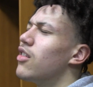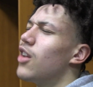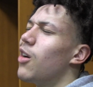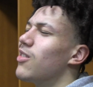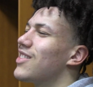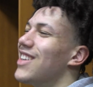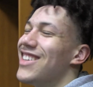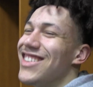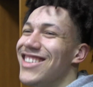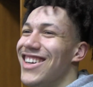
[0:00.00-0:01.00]
No.
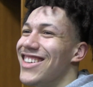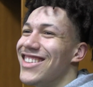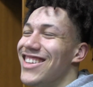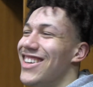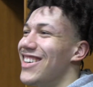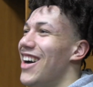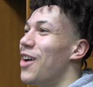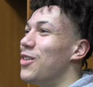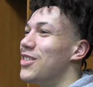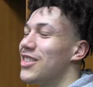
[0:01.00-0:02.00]
I
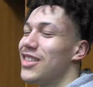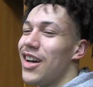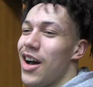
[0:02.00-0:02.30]
was too